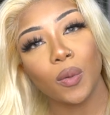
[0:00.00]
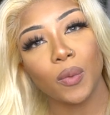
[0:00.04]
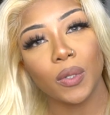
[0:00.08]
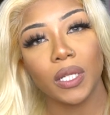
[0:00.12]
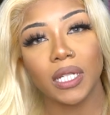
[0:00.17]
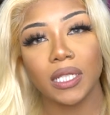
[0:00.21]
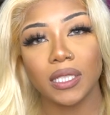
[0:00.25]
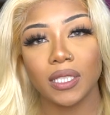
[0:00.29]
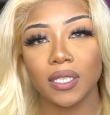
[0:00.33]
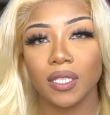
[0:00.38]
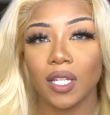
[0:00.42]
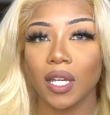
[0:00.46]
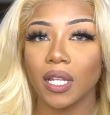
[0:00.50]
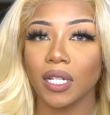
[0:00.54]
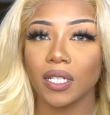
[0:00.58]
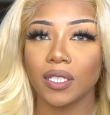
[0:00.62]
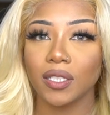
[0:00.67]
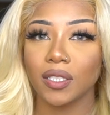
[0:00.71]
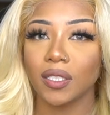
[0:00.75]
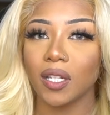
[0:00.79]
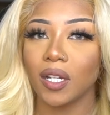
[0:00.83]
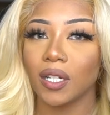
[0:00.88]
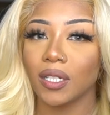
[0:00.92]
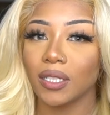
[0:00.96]
when it's gonna
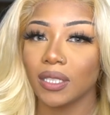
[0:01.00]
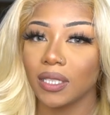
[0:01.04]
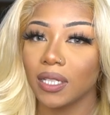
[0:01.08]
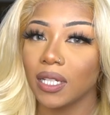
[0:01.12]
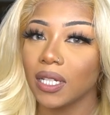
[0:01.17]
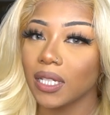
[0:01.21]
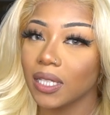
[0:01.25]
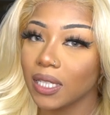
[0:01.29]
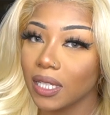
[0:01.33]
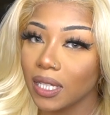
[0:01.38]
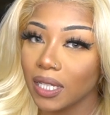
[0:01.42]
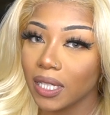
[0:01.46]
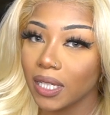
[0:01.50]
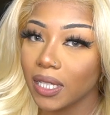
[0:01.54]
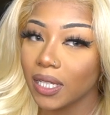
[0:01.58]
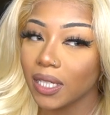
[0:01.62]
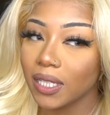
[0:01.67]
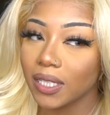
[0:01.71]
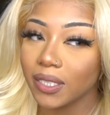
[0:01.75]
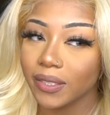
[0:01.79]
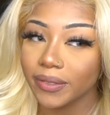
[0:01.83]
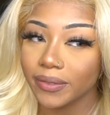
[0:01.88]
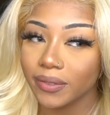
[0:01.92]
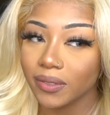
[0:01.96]
start
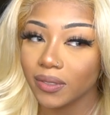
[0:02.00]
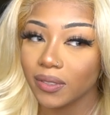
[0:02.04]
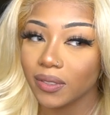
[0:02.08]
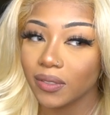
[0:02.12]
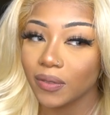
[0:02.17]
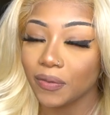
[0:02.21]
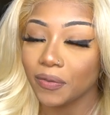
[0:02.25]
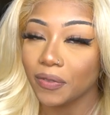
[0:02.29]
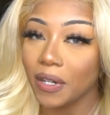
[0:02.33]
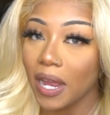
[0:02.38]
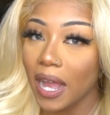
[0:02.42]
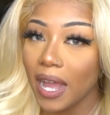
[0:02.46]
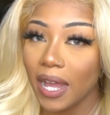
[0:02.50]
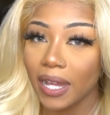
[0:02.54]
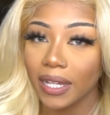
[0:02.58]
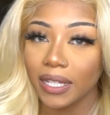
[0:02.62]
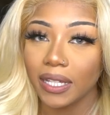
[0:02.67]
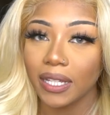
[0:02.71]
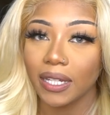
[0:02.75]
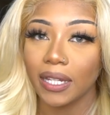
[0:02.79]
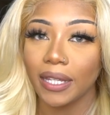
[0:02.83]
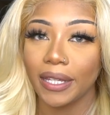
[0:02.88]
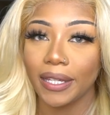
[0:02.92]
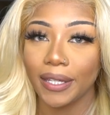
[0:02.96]
looking
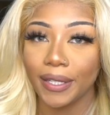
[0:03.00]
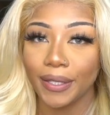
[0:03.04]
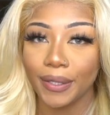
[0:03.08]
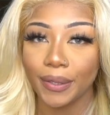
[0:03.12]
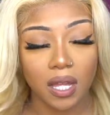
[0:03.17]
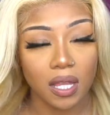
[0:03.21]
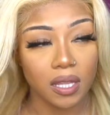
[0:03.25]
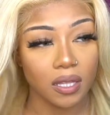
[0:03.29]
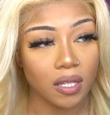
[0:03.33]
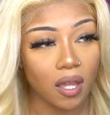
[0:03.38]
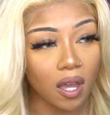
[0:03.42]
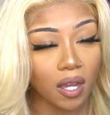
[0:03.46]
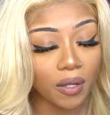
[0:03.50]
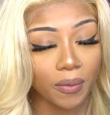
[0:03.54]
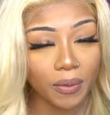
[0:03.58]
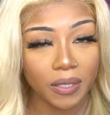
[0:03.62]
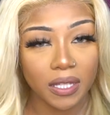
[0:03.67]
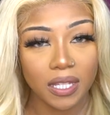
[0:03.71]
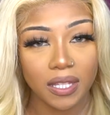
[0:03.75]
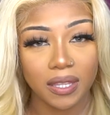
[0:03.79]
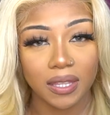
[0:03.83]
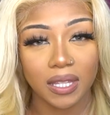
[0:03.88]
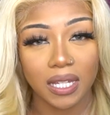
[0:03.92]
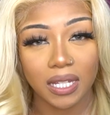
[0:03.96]
raggedy. Along with
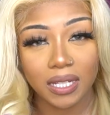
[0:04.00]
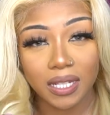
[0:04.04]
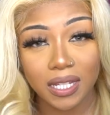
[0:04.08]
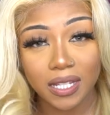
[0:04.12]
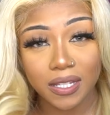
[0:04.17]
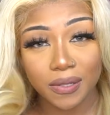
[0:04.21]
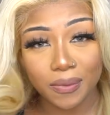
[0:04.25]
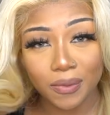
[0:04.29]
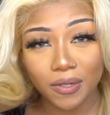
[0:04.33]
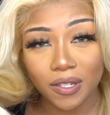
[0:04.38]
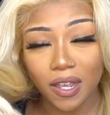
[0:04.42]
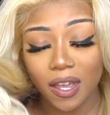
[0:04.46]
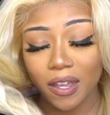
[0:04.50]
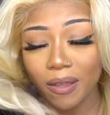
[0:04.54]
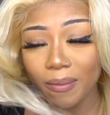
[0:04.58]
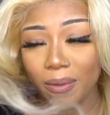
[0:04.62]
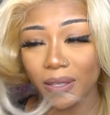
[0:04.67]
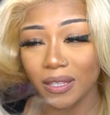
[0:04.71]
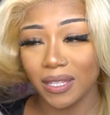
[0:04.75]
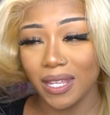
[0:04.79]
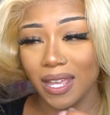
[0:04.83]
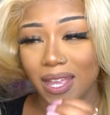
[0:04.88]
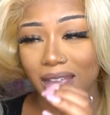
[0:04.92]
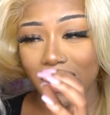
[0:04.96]
the thickness, we'll talk
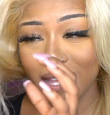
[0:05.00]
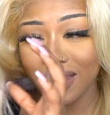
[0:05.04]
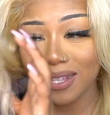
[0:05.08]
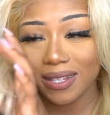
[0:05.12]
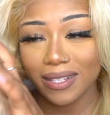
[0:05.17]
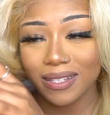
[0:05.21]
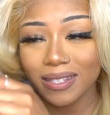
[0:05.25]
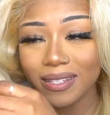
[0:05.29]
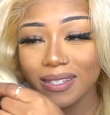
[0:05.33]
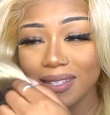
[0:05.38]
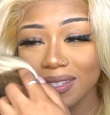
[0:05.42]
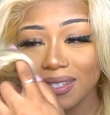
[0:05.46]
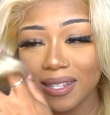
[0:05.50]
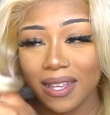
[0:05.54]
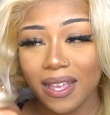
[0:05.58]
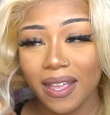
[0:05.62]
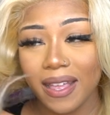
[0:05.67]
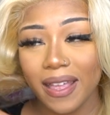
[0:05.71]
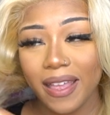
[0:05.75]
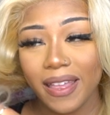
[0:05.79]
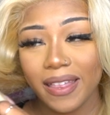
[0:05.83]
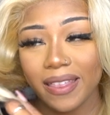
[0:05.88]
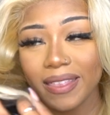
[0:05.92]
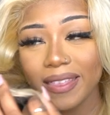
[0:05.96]
about the ends.
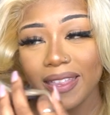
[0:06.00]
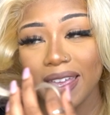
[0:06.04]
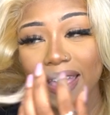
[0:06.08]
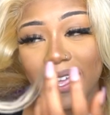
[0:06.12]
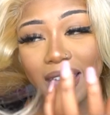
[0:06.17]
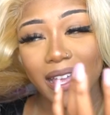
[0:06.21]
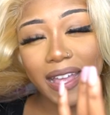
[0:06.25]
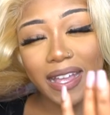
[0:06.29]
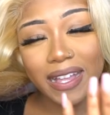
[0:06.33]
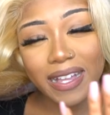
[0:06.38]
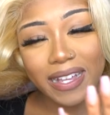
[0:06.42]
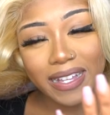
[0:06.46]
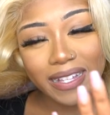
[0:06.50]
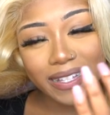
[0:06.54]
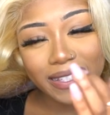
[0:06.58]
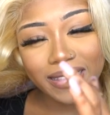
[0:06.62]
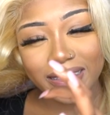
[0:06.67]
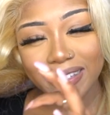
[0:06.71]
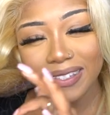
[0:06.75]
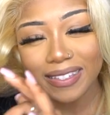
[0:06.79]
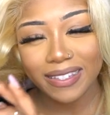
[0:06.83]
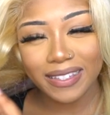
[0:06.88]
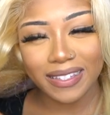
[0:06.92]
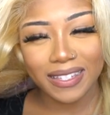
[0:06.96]
The
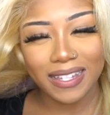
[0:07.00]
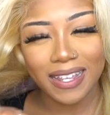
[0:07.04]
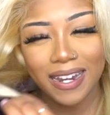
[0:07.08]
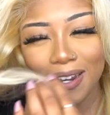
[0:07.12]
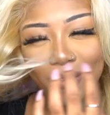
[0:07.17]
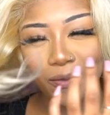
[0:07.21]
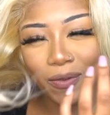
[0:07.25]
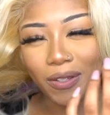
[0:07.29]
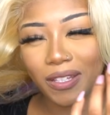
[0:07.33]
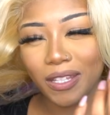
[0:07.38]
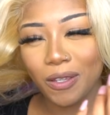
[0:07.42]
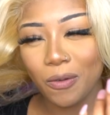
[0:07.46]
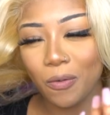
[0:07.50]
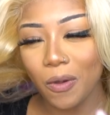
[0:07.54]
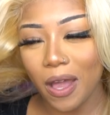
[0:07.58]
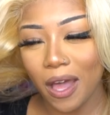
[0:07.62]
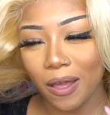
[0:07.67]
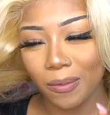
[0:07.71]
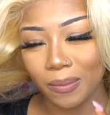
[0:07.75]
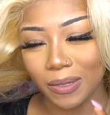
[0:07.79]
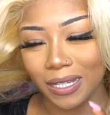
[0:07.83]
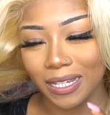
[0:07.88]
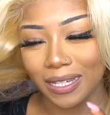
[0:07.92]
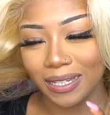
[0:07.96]
ends didn't really
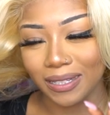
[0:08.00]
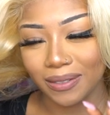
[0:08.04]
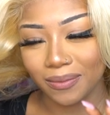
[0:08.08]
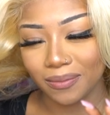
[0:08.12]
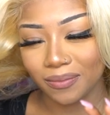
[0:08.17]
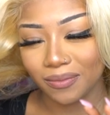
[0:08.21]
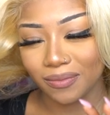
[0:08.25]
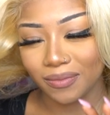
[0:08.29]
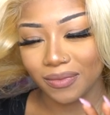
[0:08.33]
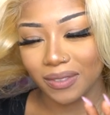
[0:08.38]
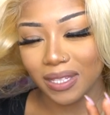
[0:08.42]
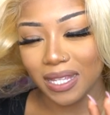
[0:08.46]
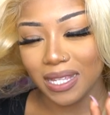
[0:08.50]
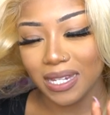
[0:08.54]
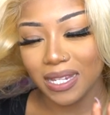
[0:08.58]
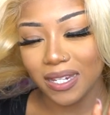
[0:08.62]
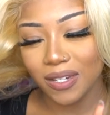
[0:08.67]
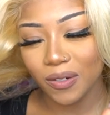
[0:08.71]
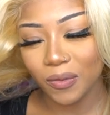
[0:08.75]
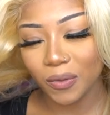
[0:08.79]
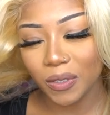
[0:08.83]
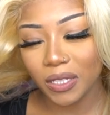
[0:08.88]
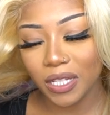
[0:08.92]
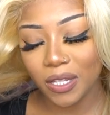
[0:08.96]
wow me. They
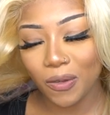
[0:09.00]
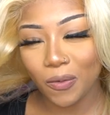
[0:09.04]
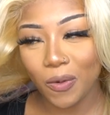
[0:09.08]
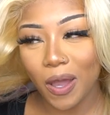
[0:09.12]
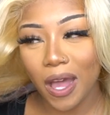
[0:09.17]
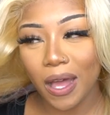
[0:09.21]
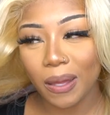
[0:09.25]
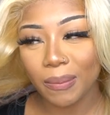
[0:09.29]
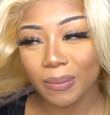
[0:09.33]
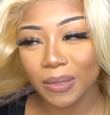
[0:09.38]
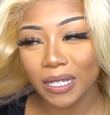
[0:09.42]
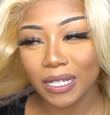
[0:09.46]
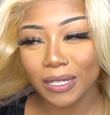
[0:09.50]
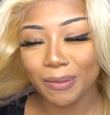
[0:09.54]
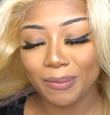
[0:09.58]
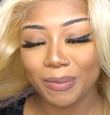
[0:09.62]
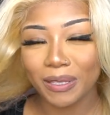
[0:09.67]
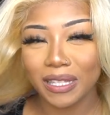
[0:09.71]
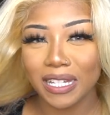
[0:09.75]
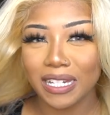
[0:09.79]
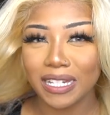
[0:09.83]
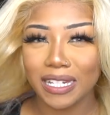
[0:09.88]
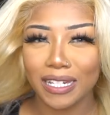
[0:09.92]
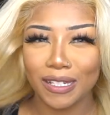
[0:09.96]
didn't really wow me,
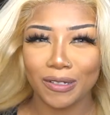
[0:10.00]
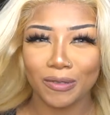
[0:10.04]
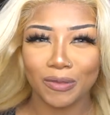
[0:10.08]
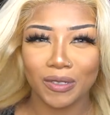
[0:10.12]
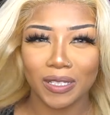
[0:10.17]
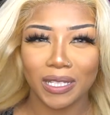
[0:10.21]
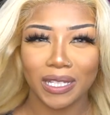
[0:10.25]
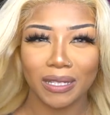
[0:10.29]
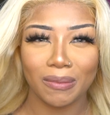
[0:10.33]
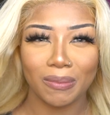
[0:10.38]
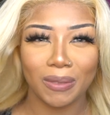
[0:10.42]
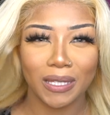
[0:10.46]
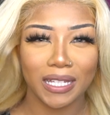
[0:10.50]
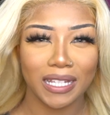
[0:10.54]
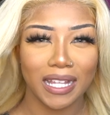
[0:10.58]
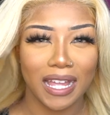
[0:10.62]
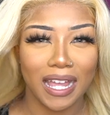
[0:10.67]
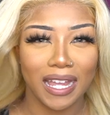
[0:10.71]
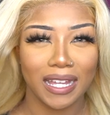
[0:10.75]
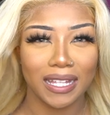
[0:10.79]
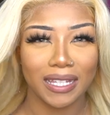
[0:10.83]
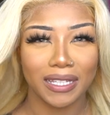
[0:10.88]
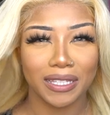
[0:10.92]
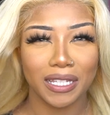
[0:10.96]
but they didn't really be
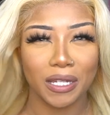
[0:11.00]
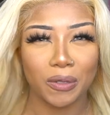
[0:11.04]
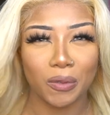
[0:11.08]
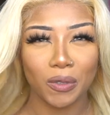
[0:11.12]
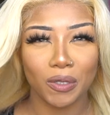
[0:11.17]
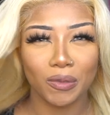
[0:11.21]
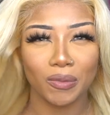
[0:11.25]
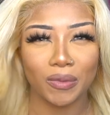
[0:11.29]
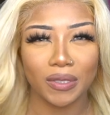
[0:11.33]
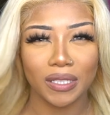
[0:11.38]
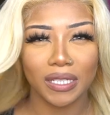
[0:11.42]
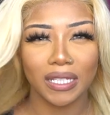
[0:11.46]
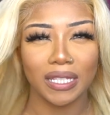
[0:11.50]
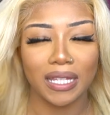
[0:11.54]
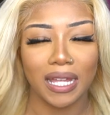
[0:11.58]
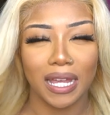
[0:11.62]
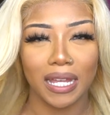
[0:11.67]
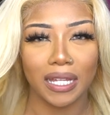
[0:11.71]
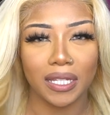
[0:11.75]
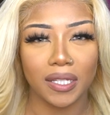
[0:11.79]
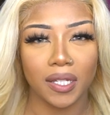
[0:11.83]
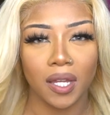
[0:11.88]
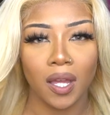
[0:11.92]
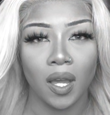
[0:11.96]
like, they weren't really
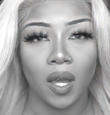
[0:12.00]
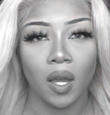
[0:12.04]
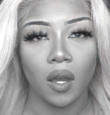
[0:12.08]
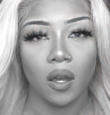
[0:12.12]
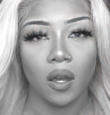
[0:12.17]
like,